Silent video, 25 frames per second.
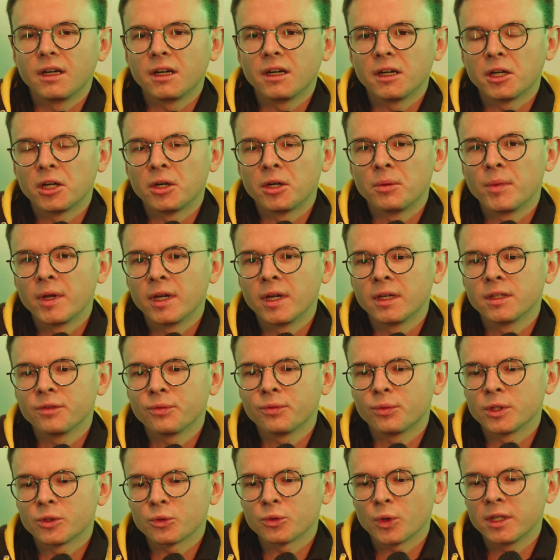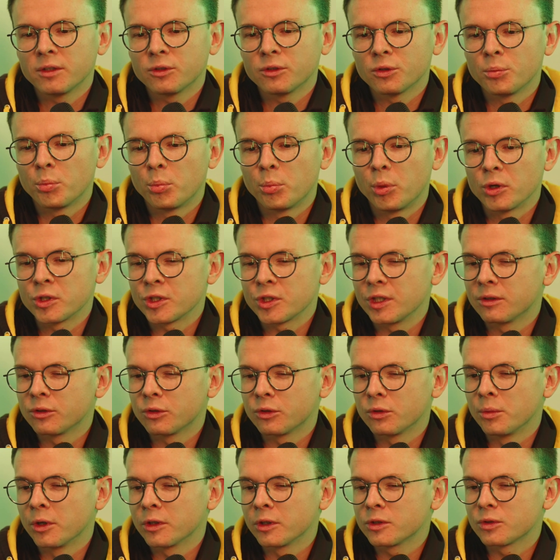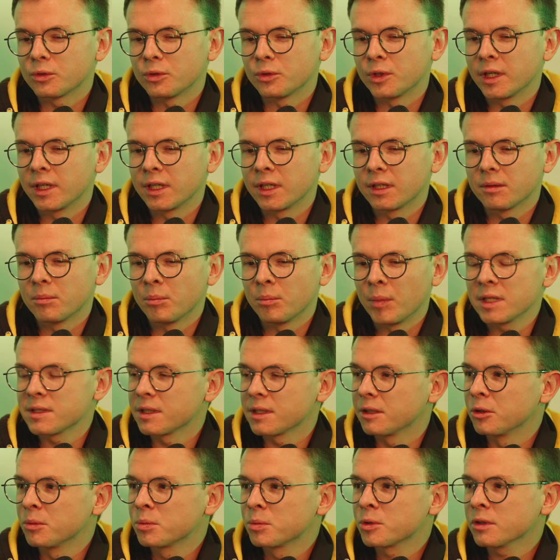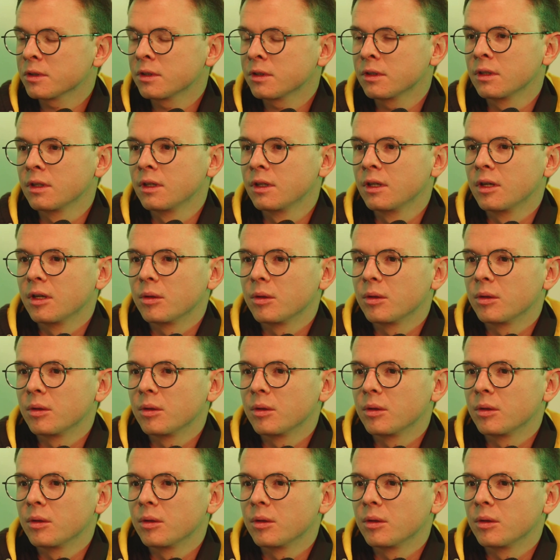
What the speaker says: And if we try to push it too much to like mass adoption,